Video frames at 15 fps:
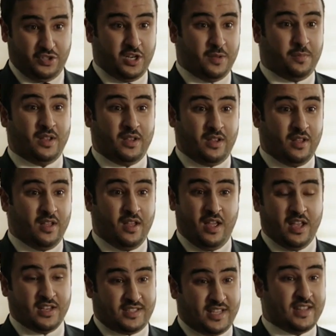GDP
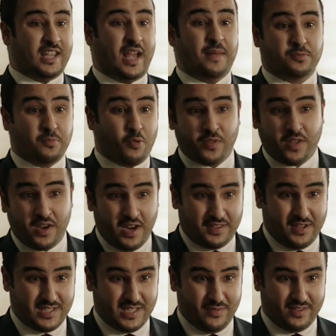is 10 times more than
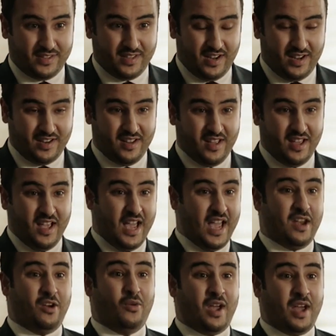1979.
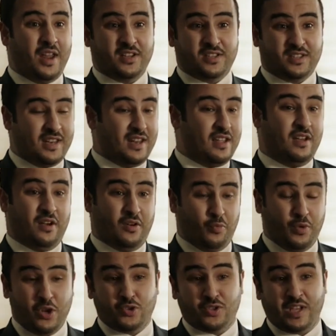In Iran,
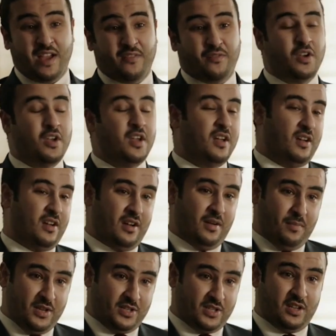we used to have
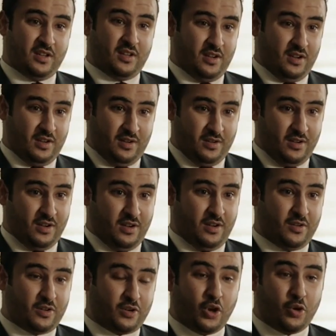basically
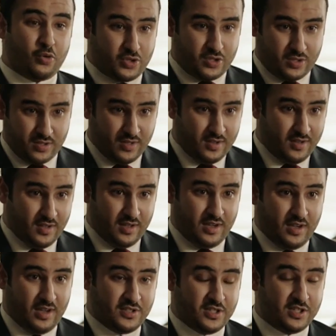close
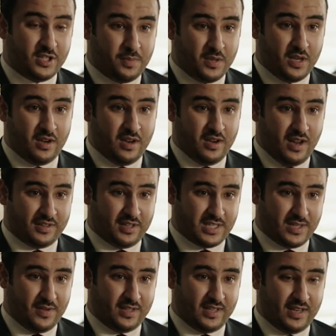GDP in
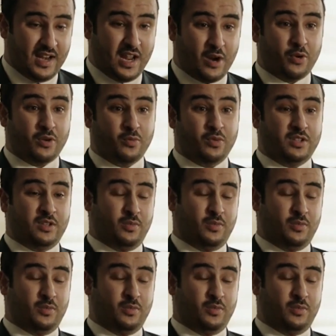1979. Now we're